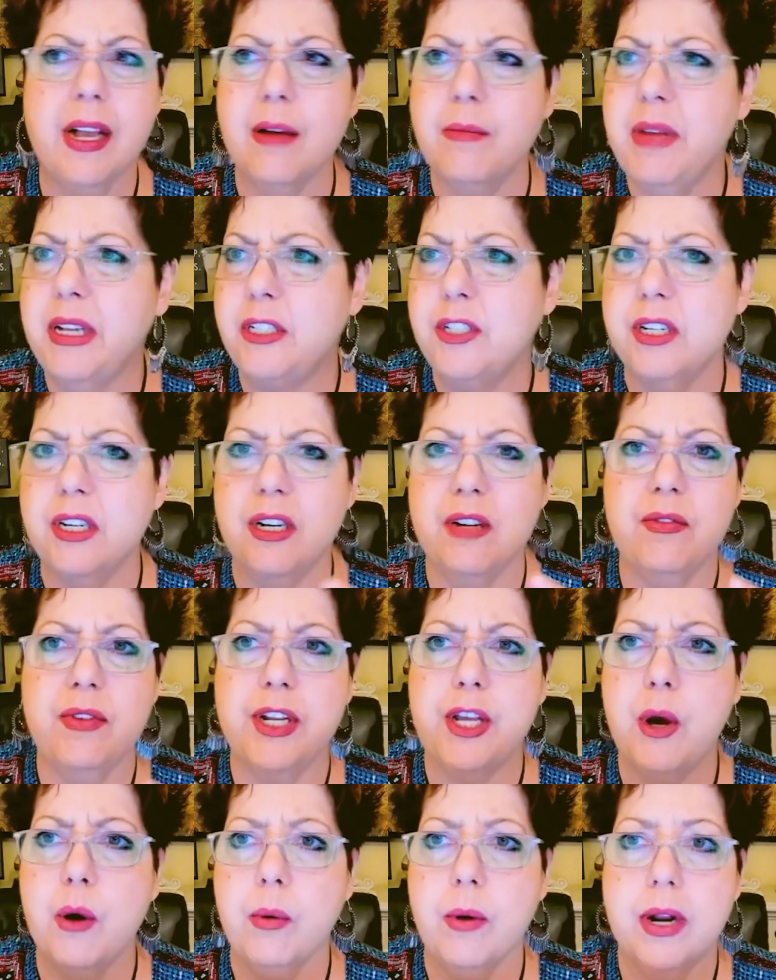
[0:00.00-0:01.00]
I mentioned it in a
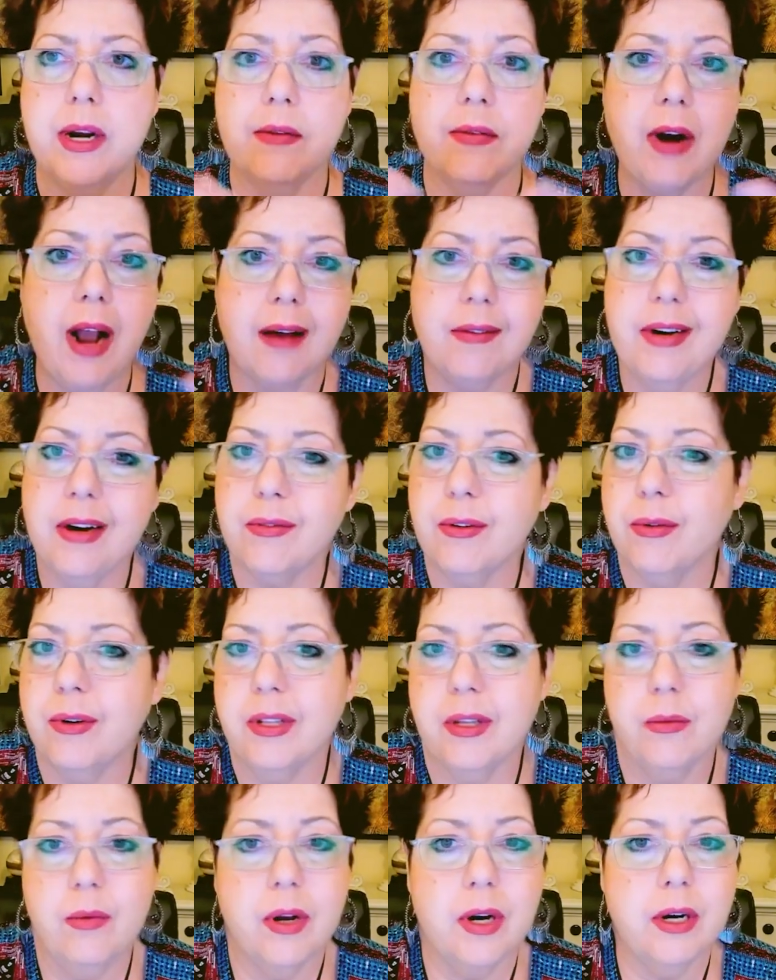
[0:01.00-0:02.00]
video or whatever. I've never
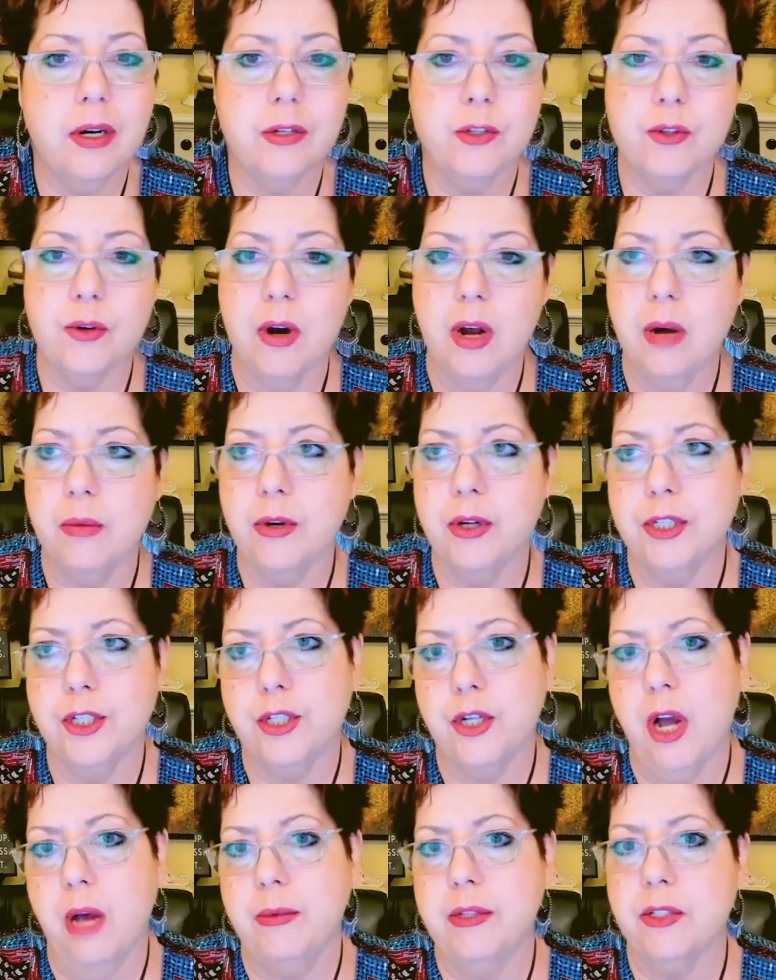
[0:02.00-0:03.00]
really wanted a drum or a
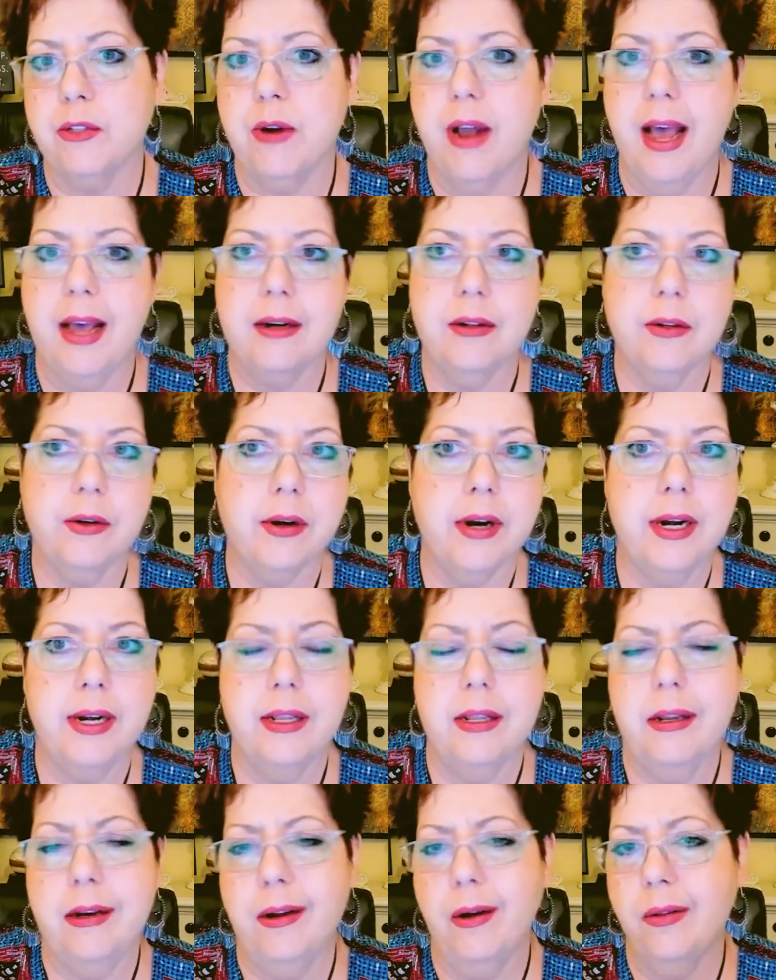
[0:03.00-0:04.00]
shaman's rattle or any,
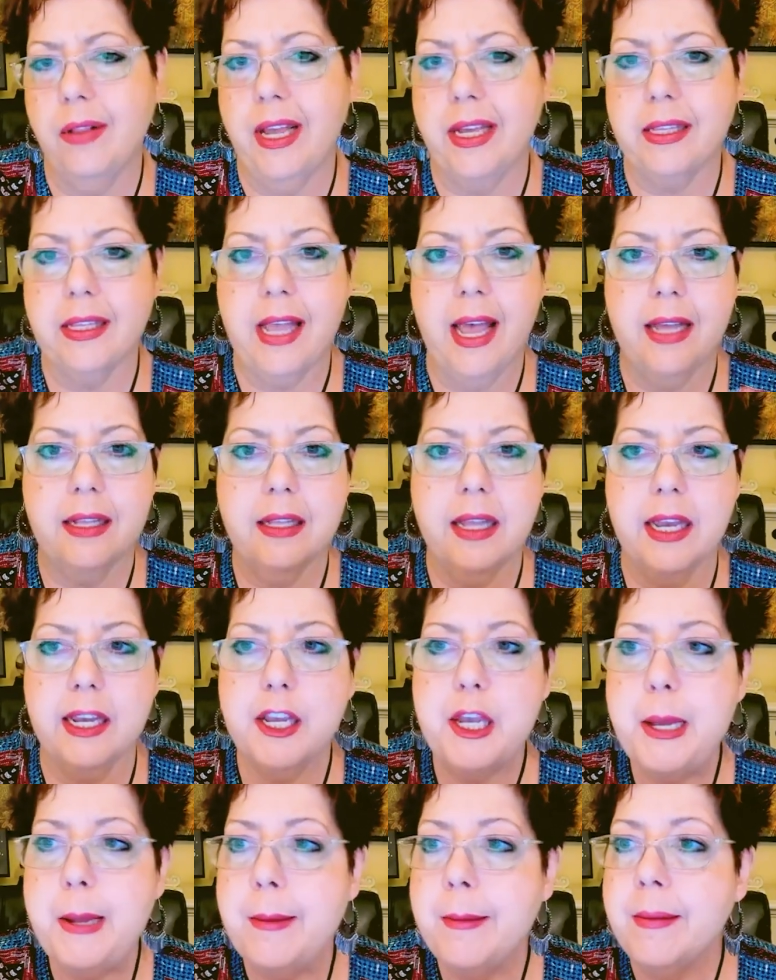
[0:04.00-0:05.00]
you know, like that. Like,
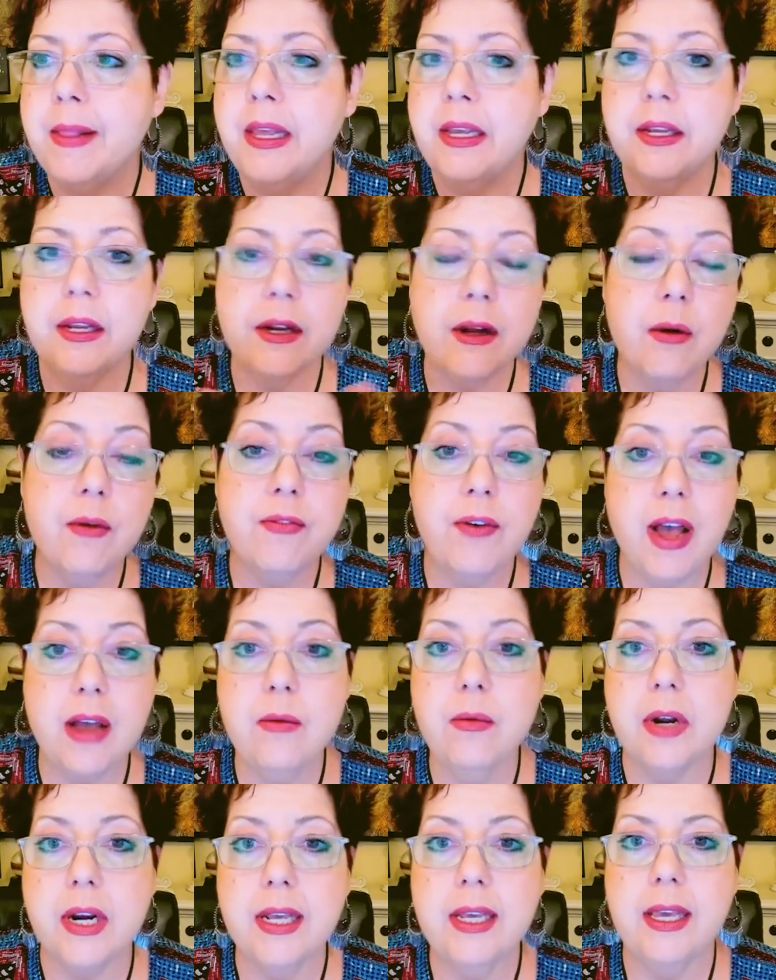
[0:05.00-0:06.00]
you know, if I
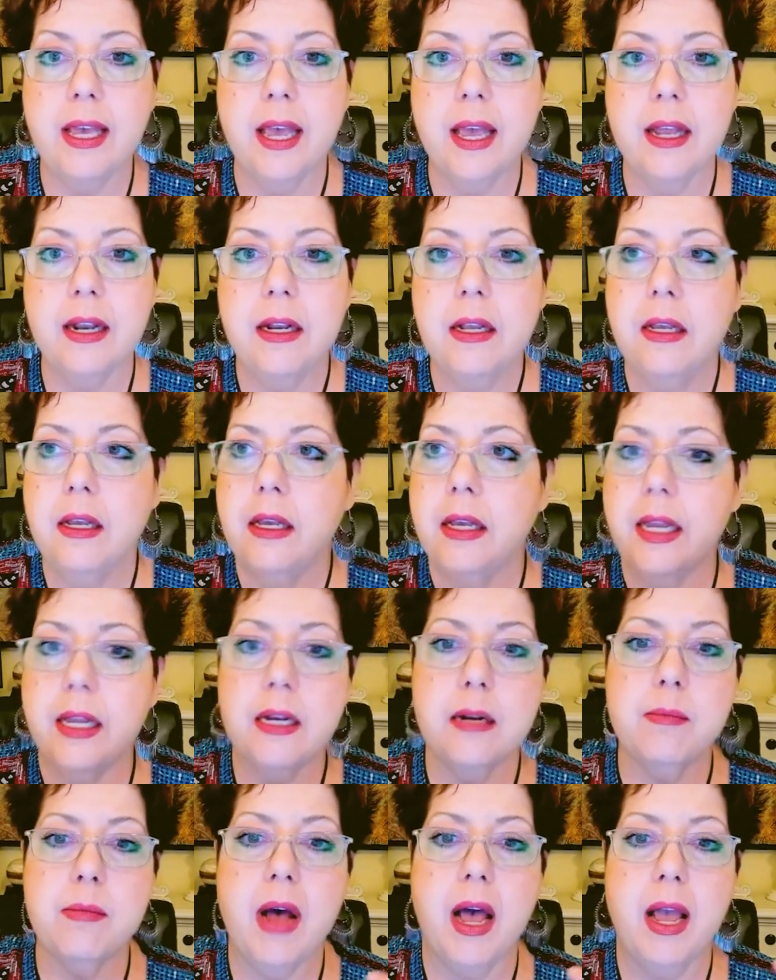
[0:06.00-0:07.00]
want to get
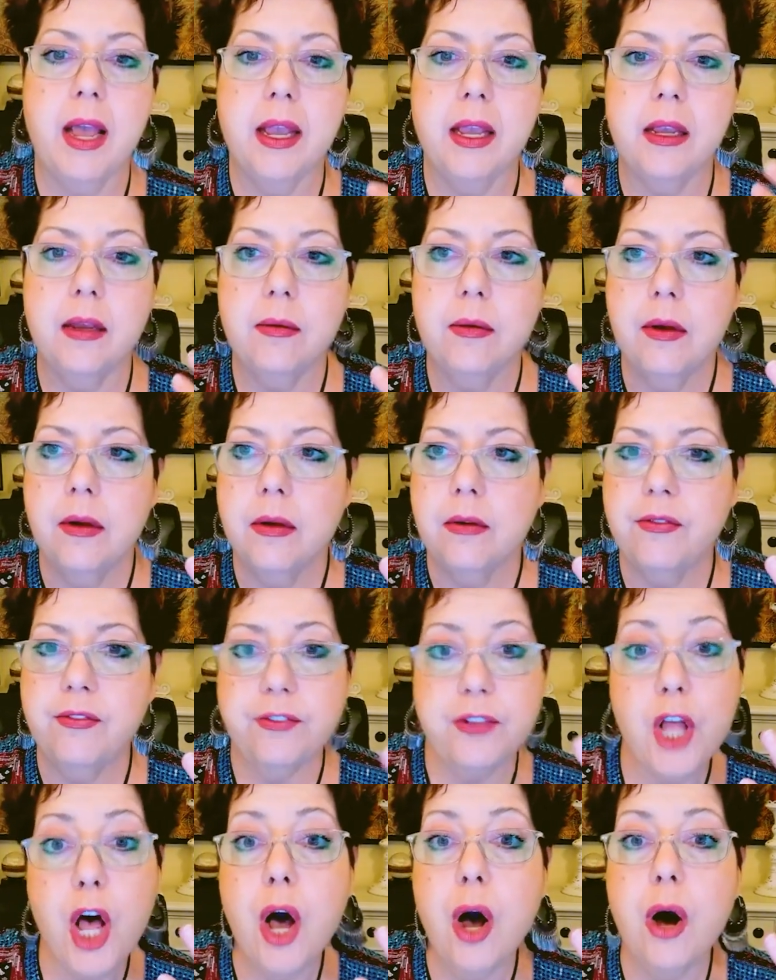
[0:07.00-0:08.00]
into my
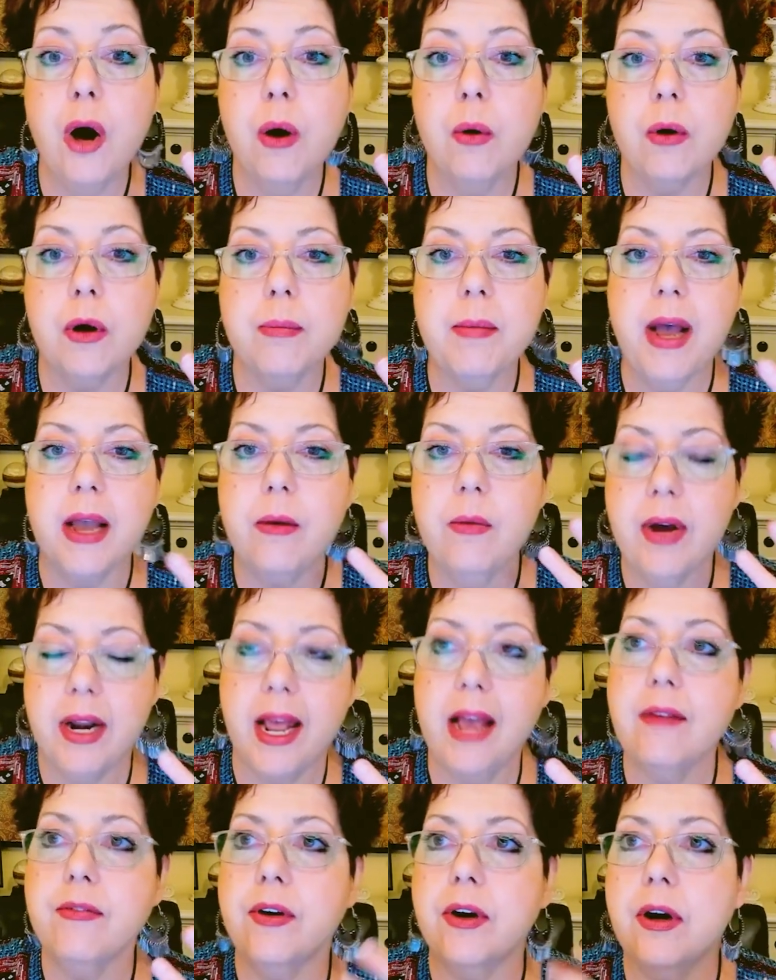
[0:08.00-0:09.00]
flow or my
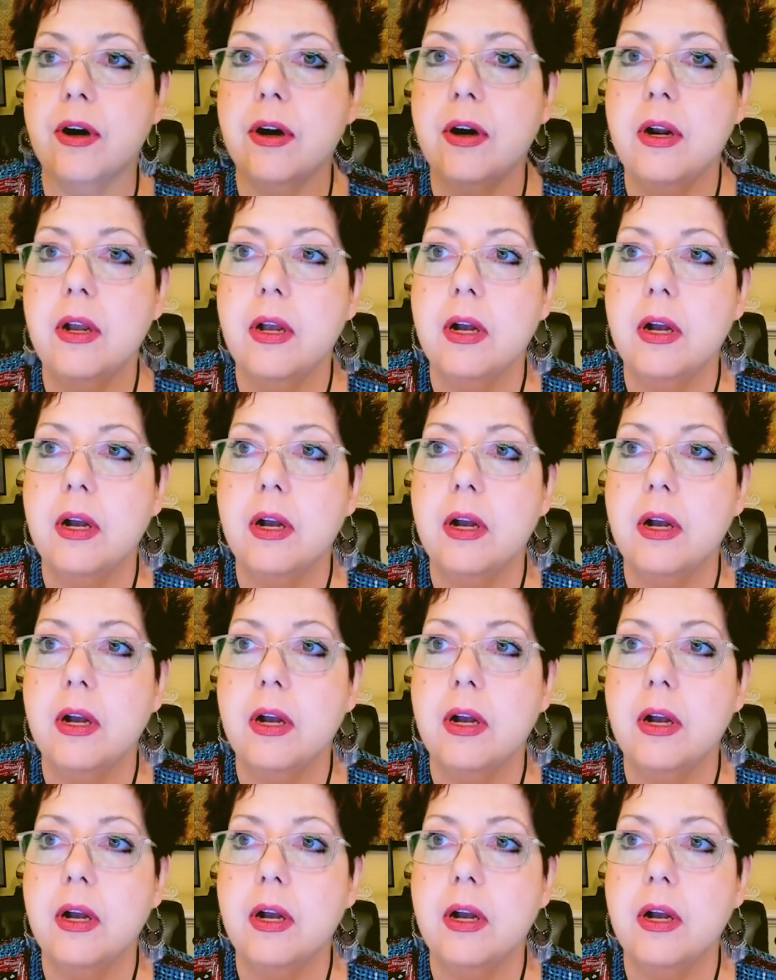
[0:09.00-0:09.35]
whatever,